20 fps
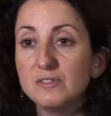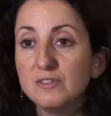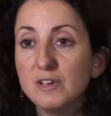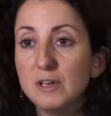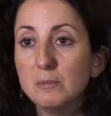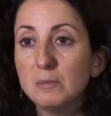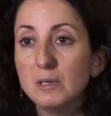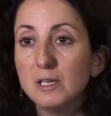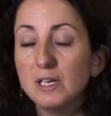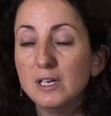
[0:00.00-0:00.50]
to
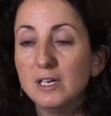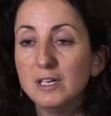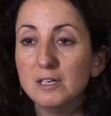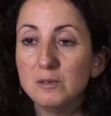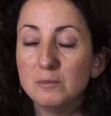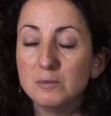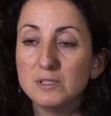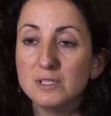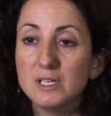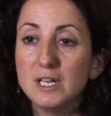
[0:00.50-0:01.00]
family, and
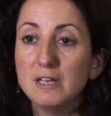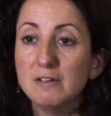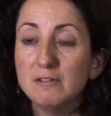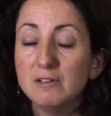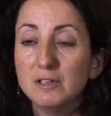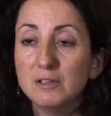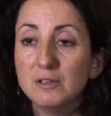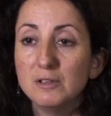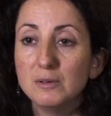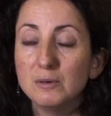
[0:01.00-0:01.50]
it was an
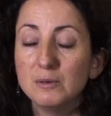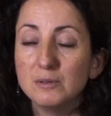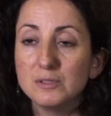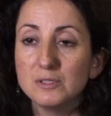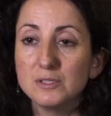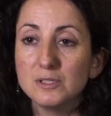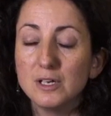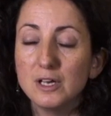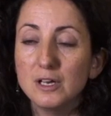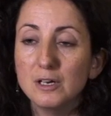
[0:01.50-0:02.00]
area
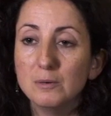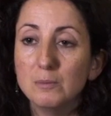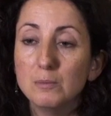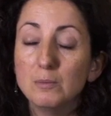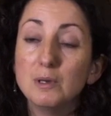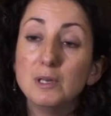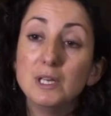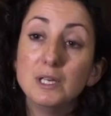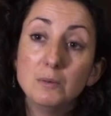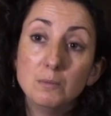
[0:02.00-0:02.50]
that
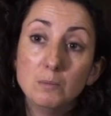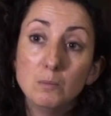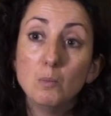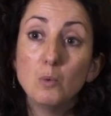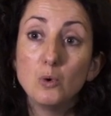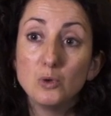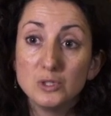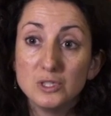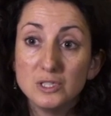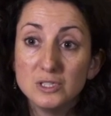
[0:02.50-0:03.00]
we
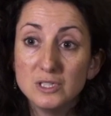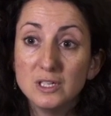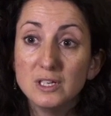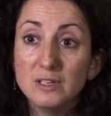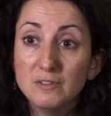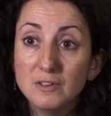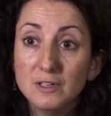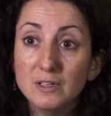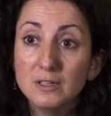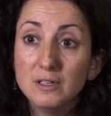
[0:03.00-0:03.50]
wanted to
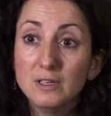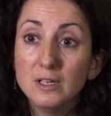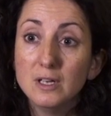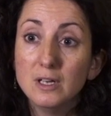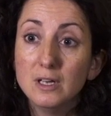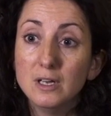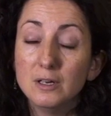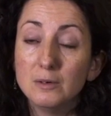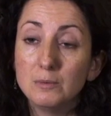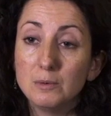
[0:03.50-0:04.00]
live in.
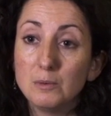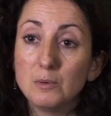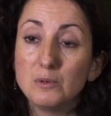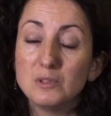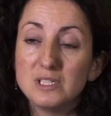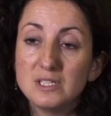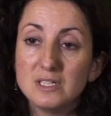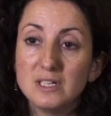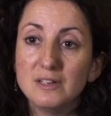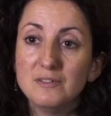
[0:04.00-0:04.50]
We
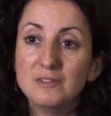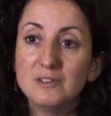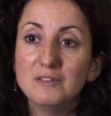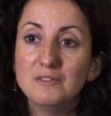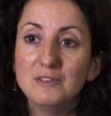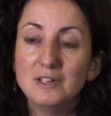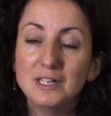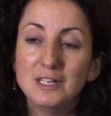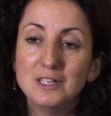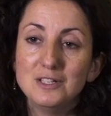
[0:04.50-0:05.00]
wanted to live in a
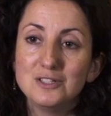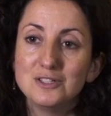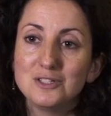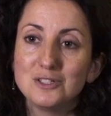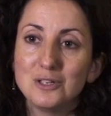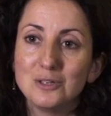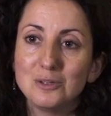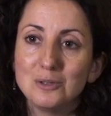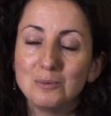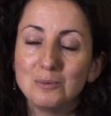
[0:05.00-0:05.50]
village so